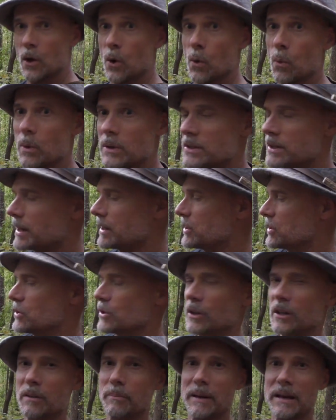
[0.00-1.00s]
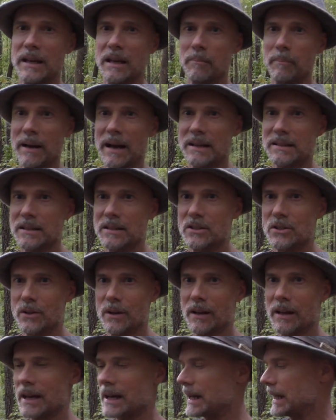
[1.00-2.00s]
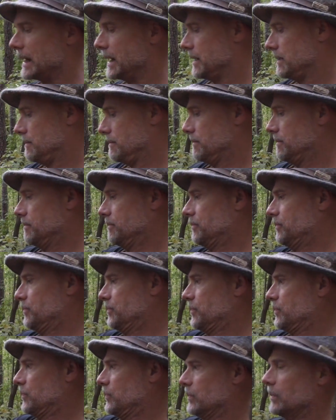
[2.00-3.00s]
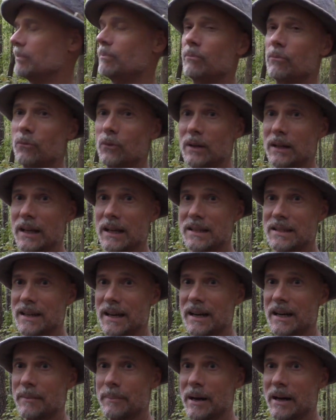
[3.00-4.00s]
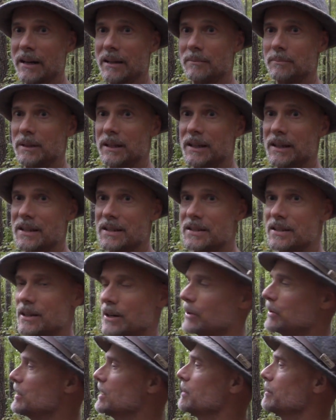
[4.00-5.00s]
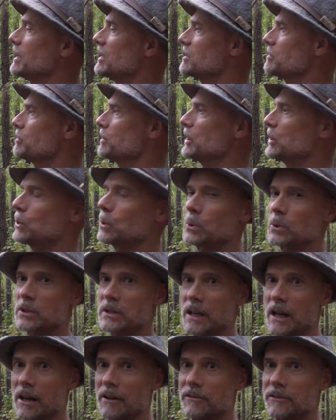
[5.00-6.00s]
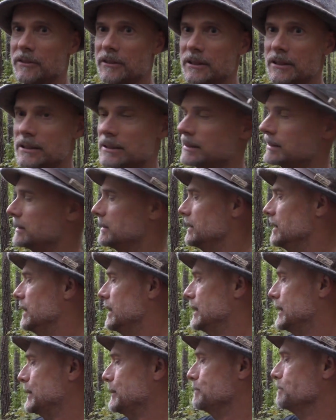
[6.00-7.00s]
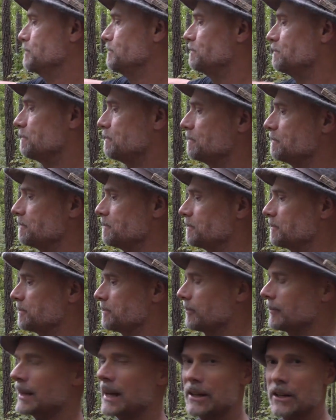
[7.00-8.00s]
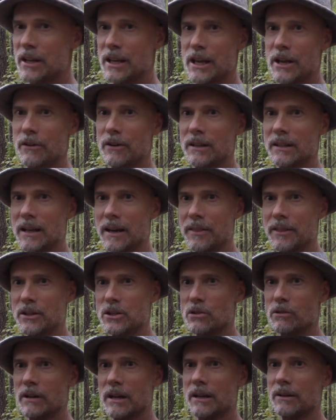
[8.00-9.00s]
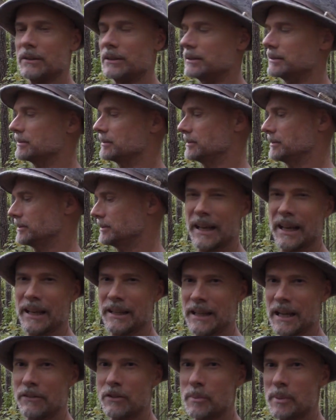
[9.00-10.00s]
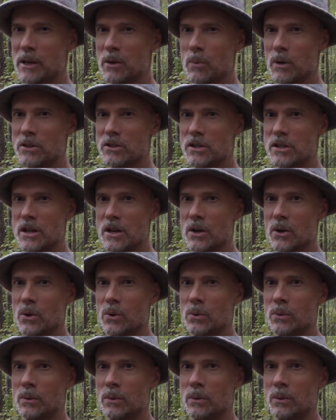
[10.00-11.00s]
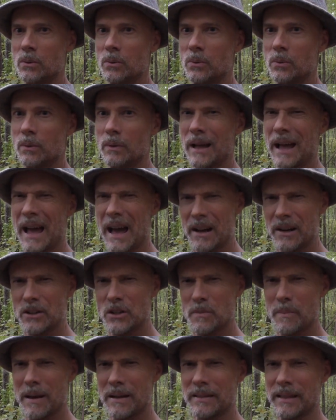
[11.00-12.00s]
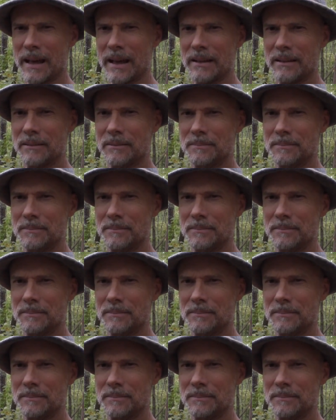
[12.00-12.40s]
Once you get started making baskets, you can kind of get really excited about it, because you can make some pretty cool stuff, and you can carry a lot of things around. And everybody wants to know, how did you make that?